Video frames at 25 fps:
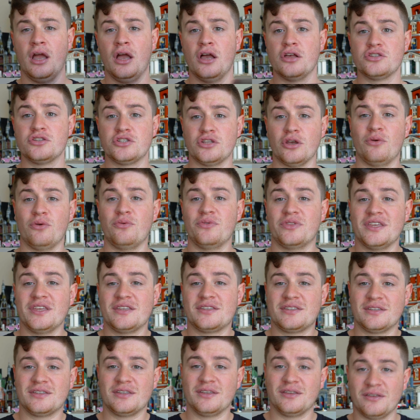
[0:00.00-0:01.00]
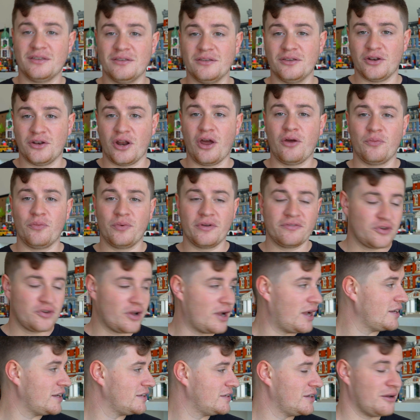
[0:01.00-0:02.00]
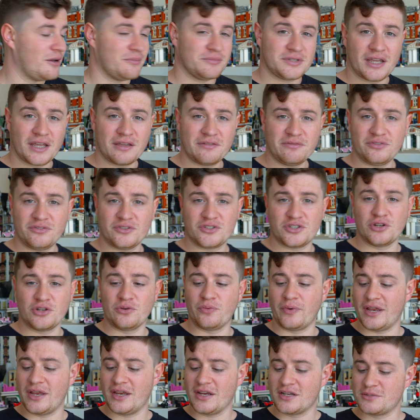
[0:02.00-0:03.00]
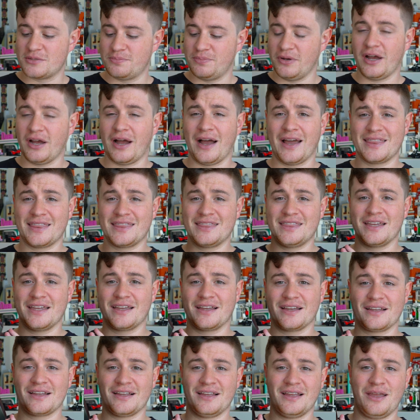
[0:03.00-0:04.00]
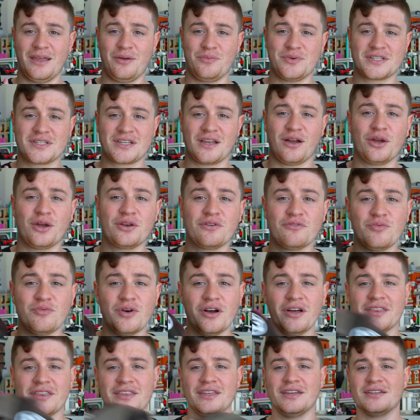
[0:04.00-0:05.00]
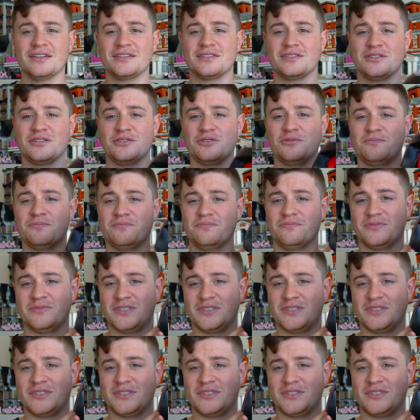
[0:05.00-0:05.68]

So this, you know, we've not had an update for 2 weeks, but I think it was kind of worth it to